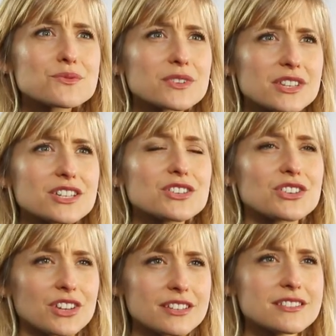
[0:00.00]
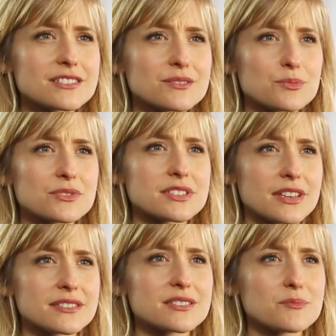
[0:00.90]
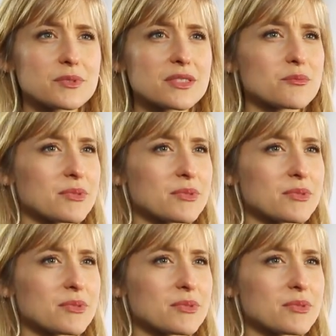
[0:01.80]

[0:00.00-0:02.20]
really good to pretend to be the